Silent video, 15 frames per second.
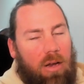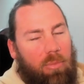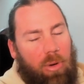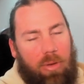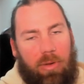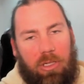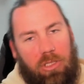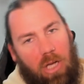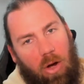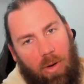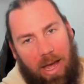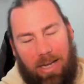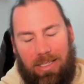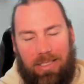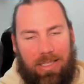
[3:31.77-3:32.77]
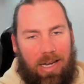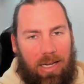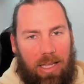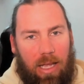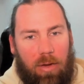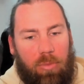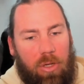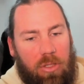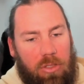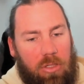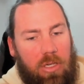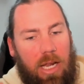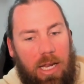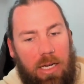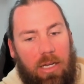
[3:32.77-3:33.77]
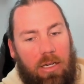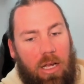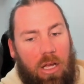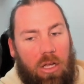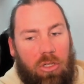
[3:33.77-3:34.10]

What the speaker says: pretty much go out and start again, because you need it